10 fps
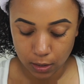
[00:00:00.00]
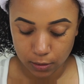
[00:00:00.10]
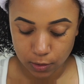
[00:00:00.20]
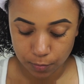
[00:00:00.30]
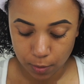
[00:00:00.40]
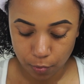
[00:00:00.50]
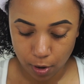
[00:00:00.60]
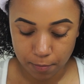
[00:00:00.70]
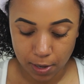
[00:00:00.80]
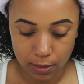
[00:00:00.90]
so I'm gonna
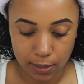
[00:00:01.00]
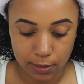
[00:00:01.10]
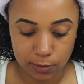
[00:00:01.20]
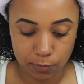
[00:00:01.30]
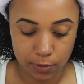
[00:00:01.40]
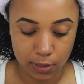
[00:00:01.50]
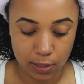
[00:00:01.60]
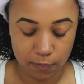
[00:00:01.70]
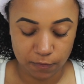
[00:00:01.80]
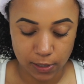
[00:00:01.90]
prime my lids with
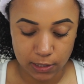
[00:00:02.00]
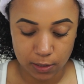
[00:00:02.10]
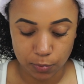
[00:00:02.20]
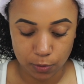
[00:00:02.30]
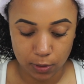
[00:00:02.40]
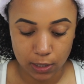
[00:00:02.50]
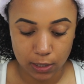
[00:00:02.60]
the Fenty Beauty